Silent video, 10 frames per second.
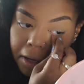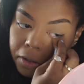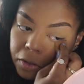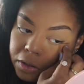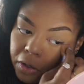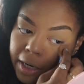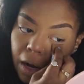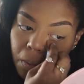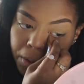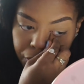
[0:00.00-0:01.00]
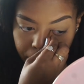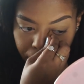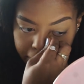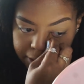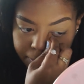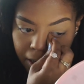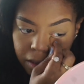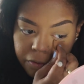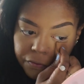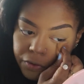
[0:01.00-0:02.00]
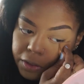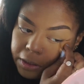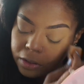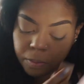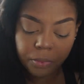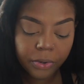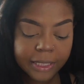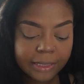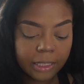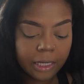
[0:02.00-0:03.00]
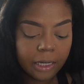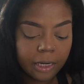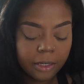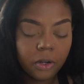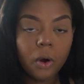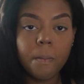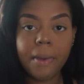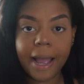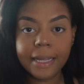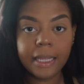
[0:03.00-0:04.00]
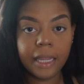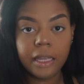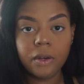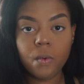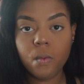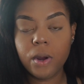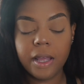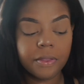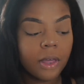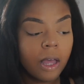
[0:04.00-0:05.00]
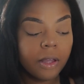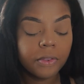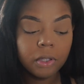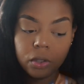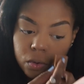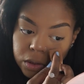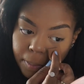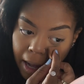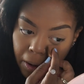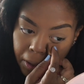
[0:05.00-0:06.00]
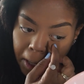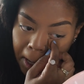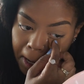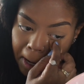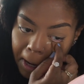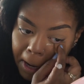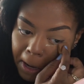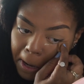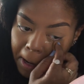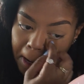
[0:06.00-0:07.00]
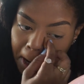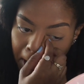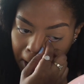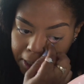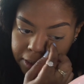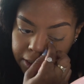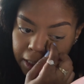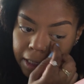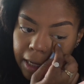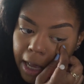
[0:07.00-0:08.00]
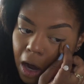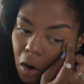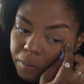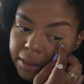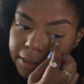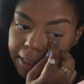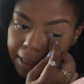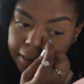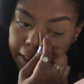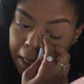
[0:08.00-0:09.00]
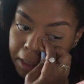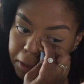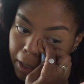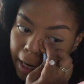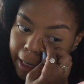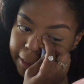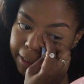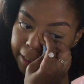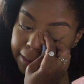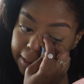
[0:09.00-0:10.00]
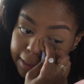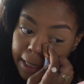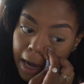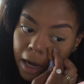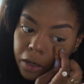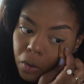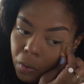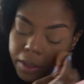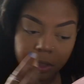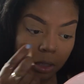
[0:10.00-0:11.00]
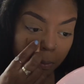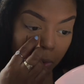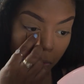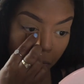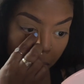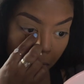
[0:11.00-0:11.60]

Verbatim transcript: You start out with the press powder first, you press it in, go back in with the loose powder, and it's gonna help set the under eyes, and it's not going to move.